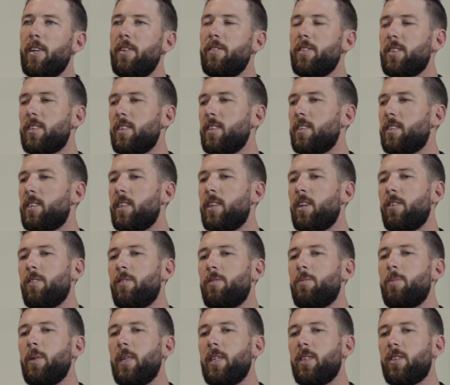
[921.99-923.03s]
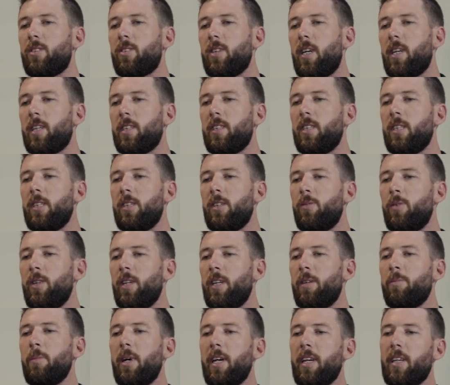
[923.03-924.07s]
Ever since then, I've been struggling to
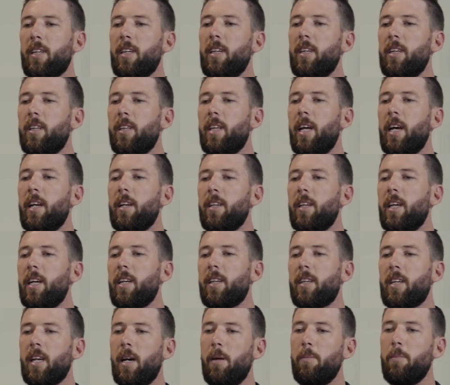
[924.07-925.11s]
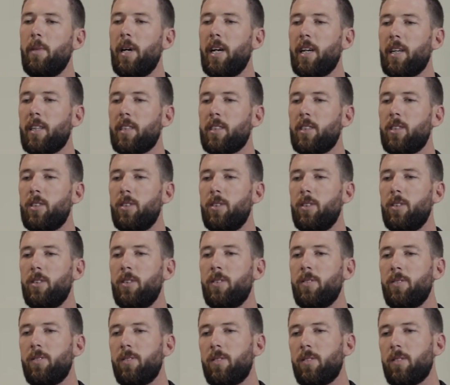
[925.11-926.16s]
really make that comeback
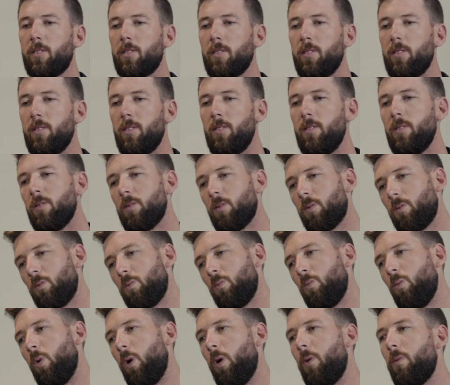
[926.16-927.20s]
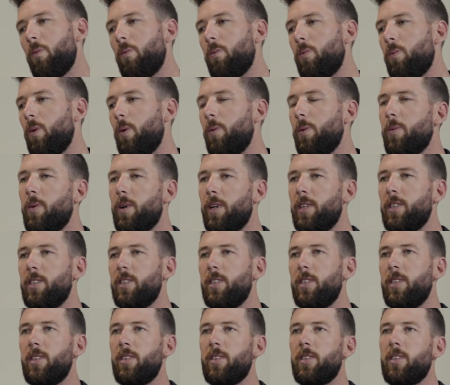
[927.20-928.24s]
to what we want
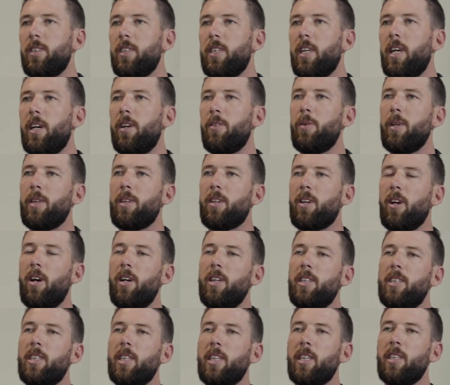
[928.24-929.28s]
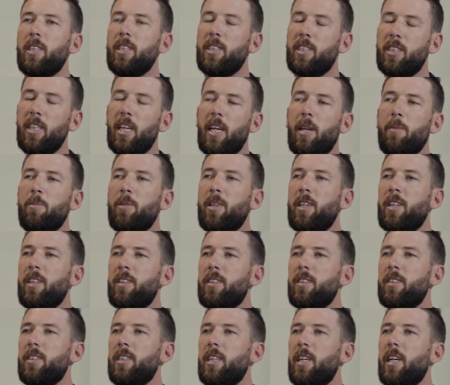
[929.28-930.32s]
to do, with coaching and the team.
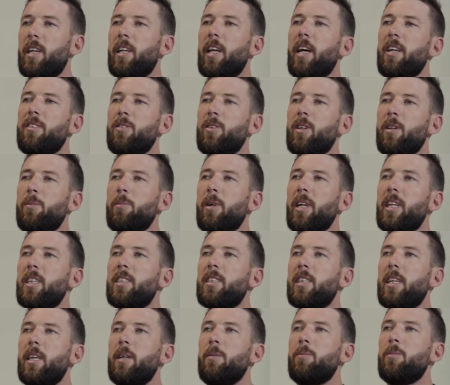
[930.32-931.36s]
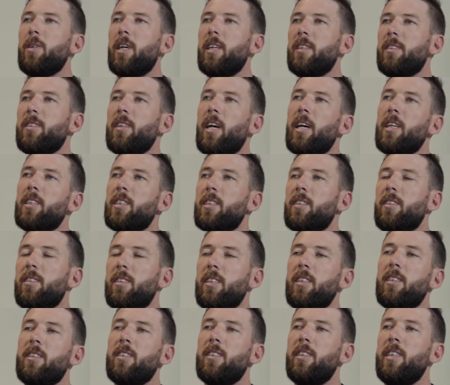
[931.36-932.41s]
And it hasn't really been a team as such
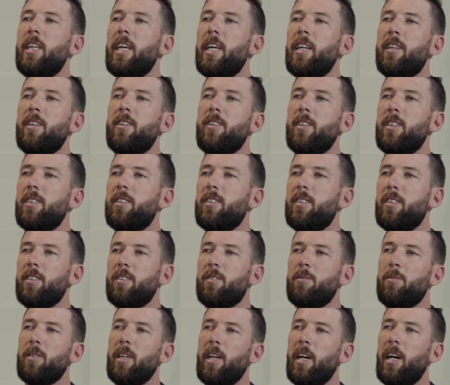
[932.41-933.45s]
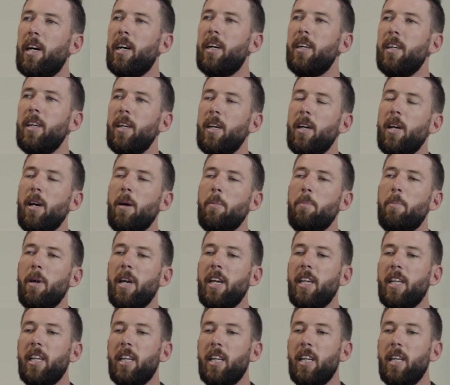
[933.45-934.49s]
since then. It's just
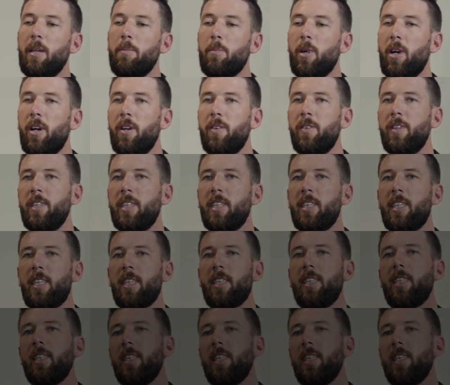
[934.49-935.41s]
been in limbo, really.